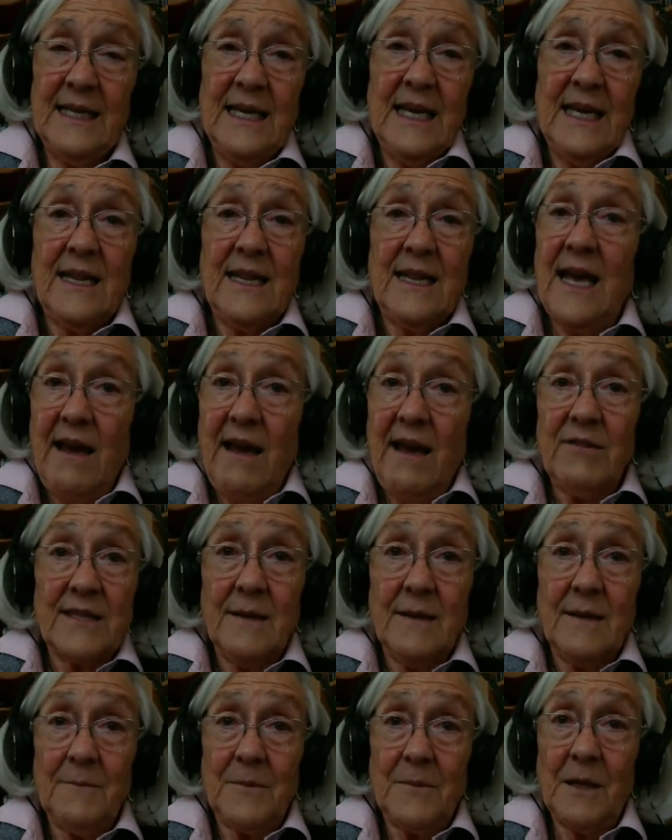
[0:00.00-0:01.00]
they have a
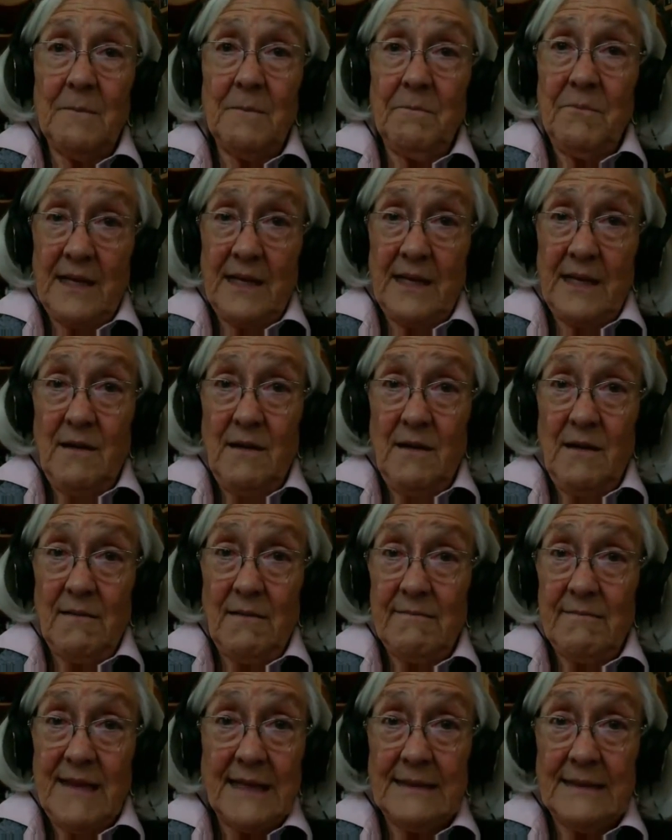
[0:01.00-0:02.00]
symptom. That's all.
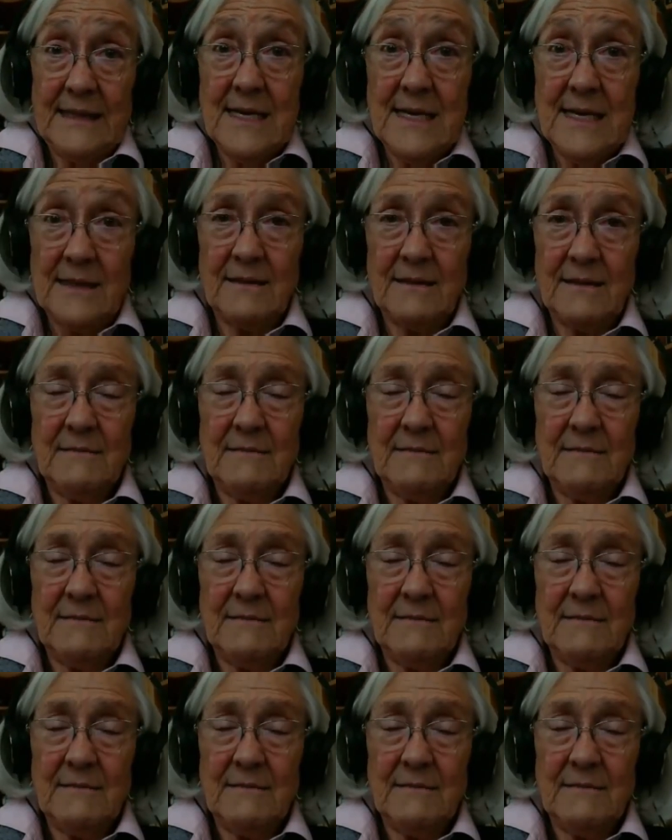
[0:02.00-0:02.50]
That's it.